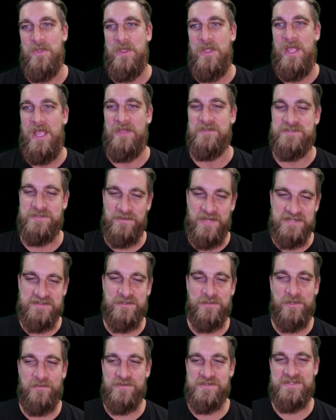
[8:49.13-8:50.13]
And so that's
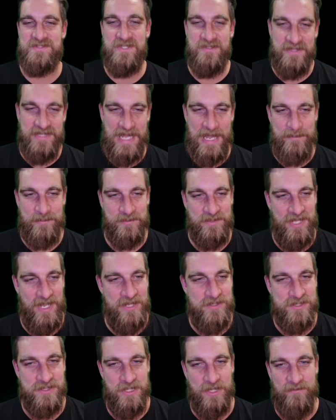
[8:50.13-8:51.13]
sort of a silly
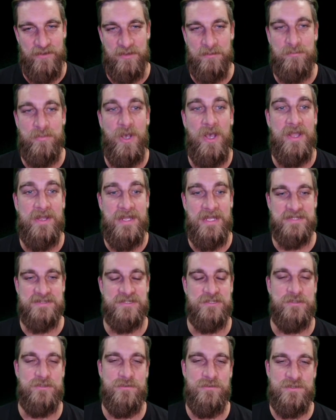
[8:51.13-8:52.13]
application of it, but
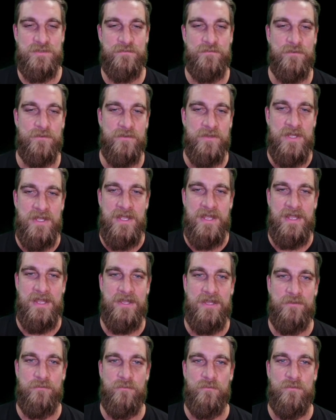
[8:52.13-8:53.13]
it's useful
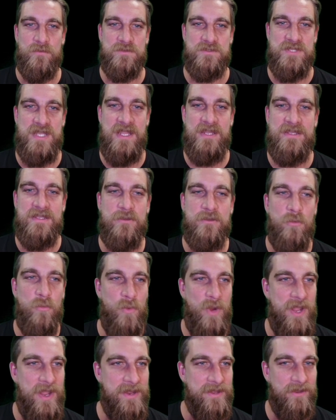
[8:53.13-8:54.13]
in taking
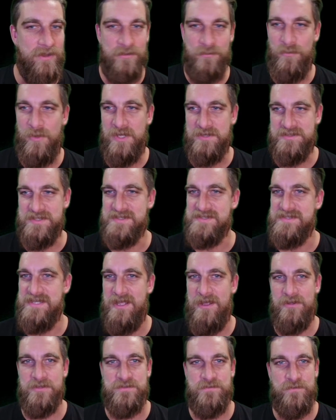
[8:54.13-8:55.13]
away unwanted
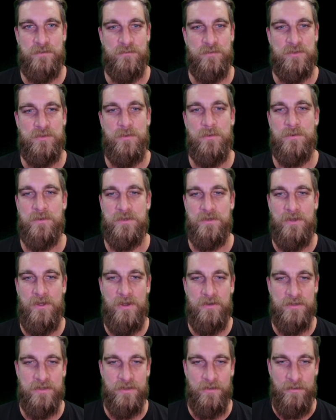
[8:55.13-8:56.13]
sounds from recorded
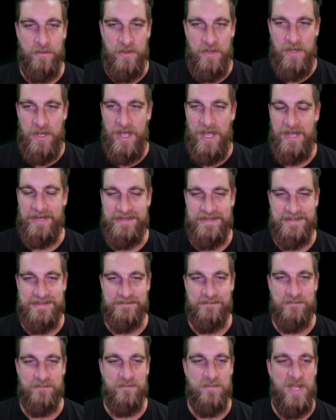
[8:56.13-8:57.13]
audio. I
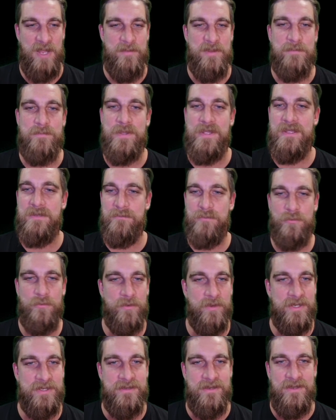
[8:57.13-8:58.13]
can maybe
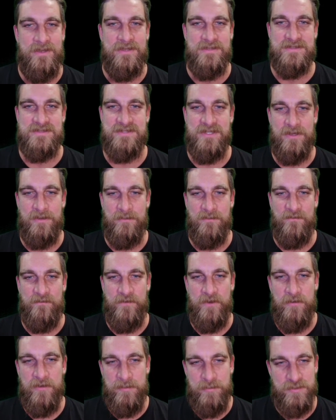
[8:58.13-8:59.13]
pinpoint some
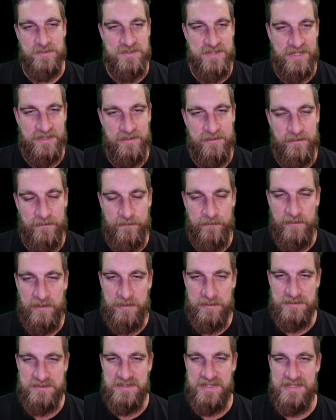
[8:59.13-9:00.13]
very particular
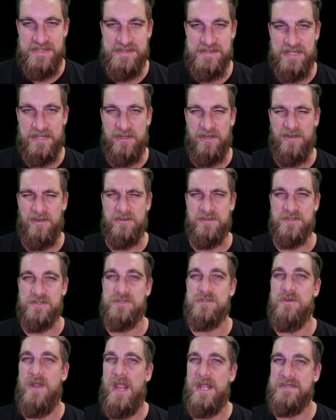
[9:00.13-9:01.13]
frequencies that are
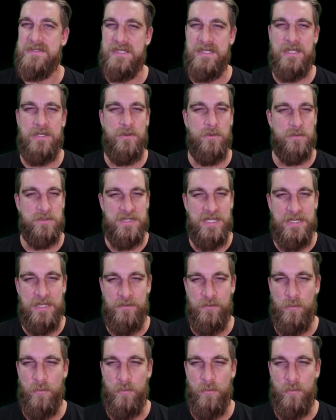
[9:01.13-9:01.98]
distracting or get in the